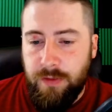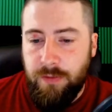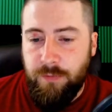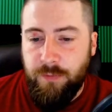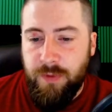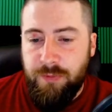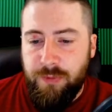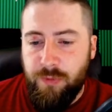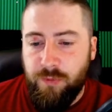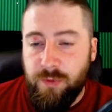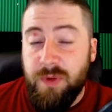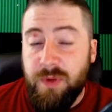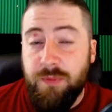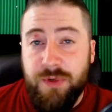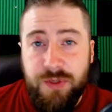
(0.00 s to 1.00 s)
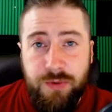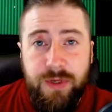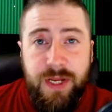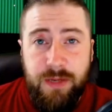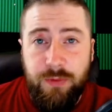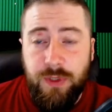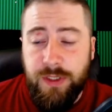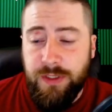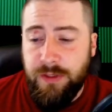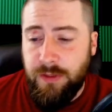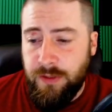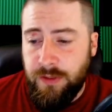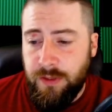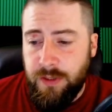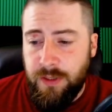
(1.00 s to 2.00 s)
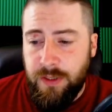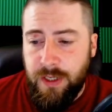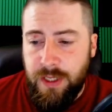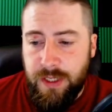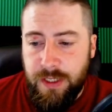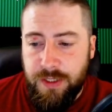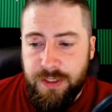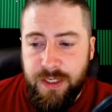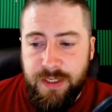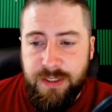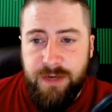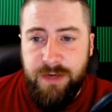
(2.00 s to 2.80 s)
Remember, remember to enable it and then just hit save.